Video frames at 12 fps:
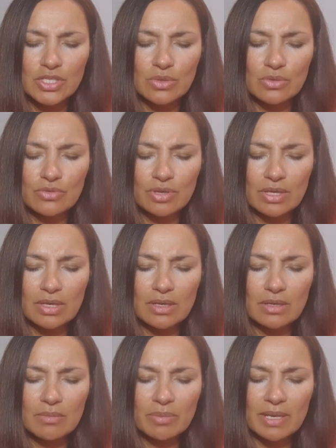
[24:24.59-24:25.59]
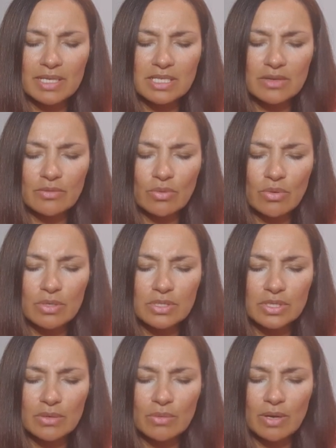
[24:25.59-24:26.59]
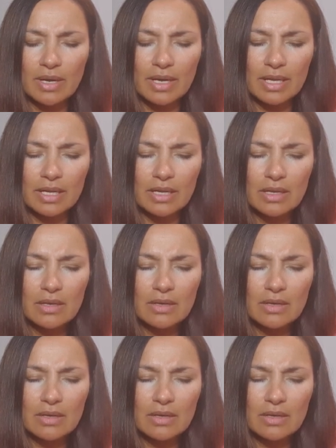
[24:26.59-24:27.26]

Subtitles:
you drink plenty of water while